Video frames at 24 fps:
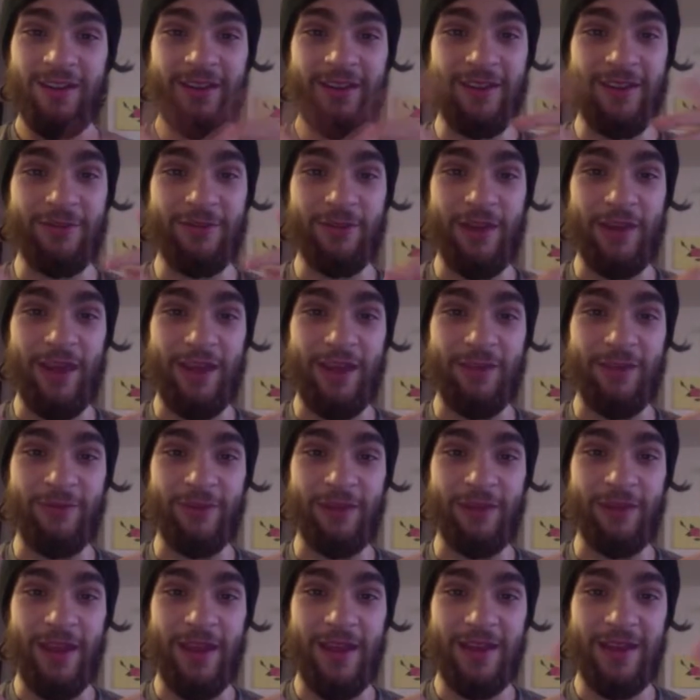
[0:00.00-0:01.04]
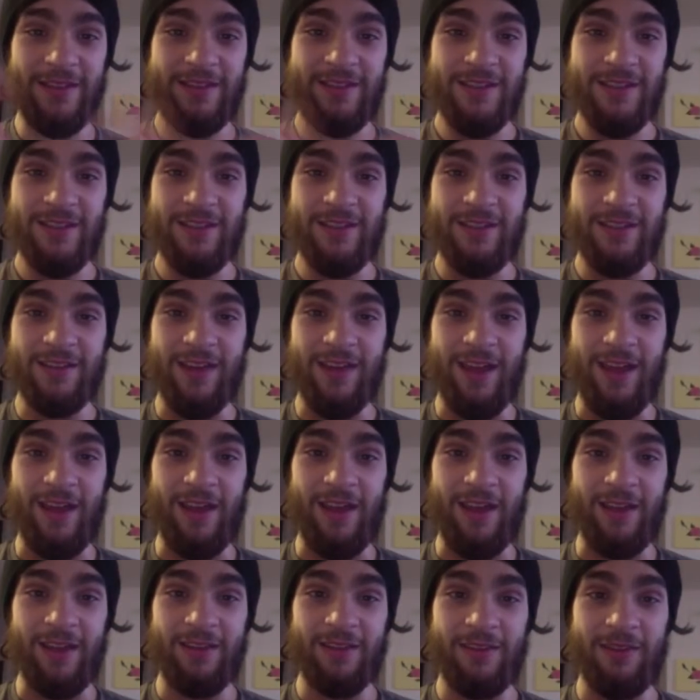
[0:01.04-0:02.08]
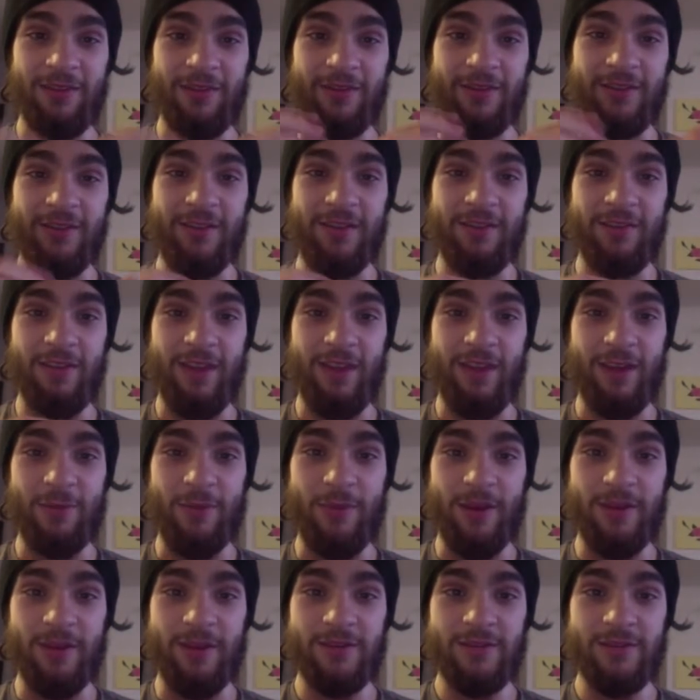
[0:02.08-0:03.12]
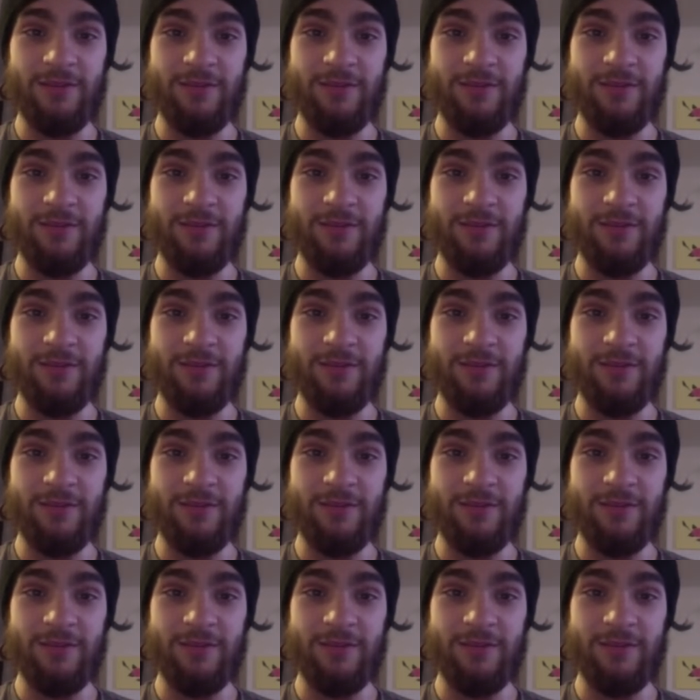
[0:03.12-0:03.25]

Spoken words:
Leave a like if you liked. There's a dislike button.